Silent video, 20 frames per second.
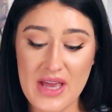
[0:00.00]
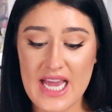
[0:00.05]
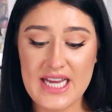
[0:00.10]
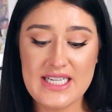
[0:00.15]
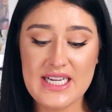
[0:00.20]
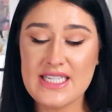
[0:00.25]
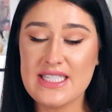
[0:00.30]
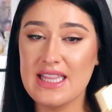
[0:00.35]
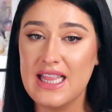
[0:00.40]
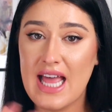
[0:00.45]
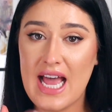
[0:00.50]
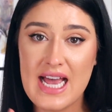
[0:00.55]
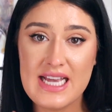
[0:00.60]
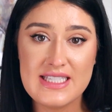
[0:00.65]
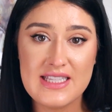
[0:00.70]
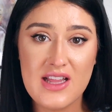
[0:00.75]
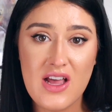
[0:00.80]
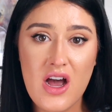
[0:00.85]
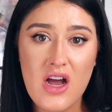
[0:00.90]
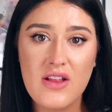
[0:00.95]
It does
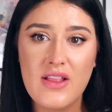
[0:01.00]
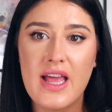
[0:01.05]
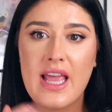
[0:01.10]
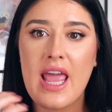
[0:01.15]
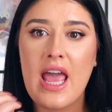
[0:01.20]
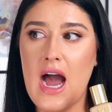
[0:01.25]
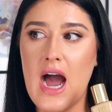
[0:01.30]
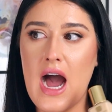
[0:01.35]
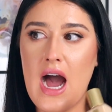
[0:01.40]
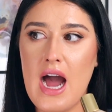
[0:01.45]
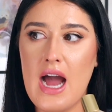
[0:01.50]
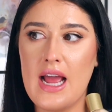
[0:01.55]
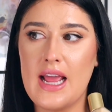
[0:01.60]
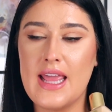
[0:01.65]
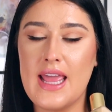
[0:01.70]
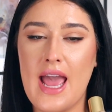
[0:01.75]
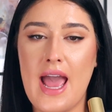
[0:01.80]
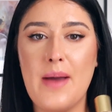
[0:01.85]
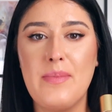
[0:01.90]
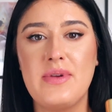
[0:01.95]
last long. Like, I
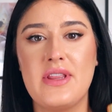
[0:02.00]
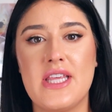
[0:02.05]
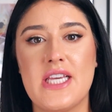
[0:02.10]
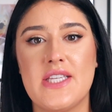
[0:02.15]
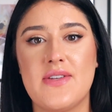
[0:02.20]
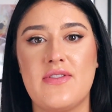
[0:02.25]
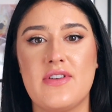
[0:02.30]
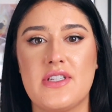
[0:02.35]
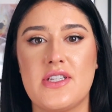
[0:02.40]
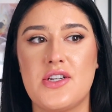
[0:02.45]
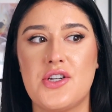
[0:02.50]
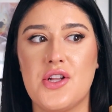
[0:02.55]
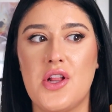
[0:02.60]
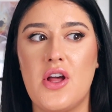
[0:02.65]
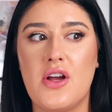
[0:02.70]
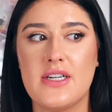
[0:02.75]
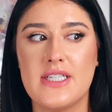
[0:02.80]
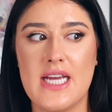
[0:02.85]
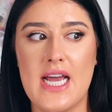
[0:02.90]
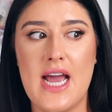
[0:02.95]
kept this for such a
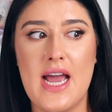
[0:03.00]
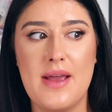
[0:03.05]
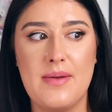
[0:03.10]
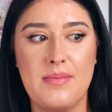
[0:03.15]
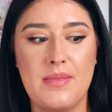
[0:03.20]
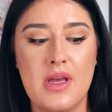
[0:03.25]
long time